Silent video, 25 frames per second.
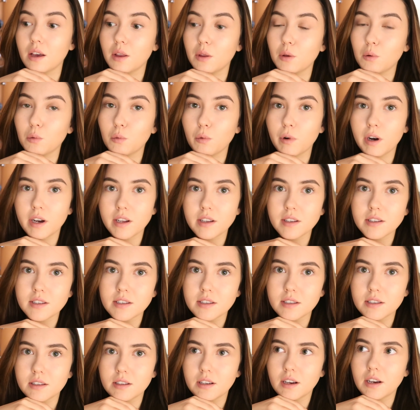the
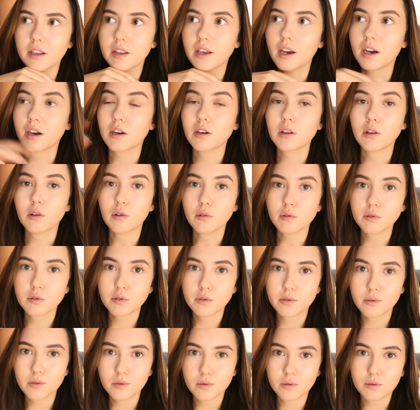ones that are
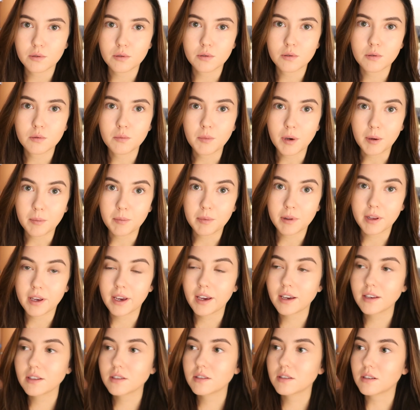close to my
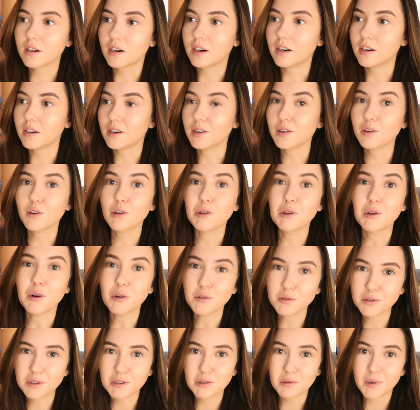place are
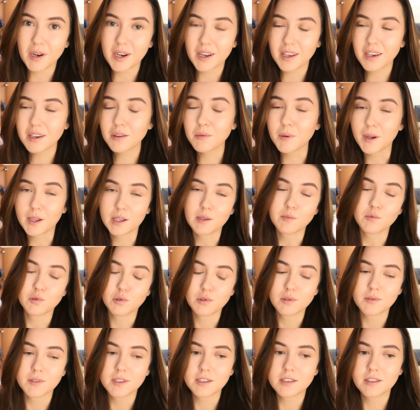closed already. Welcome
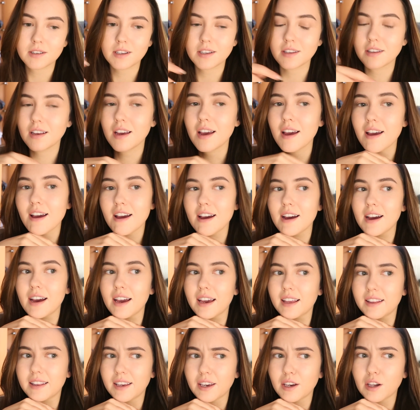to Switzerland.
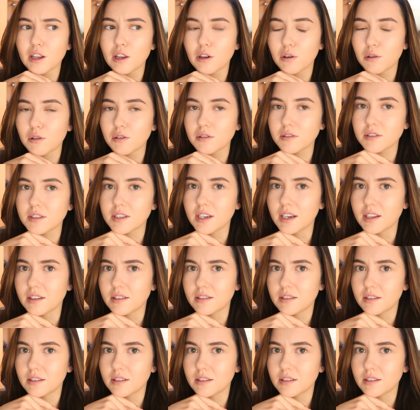They close at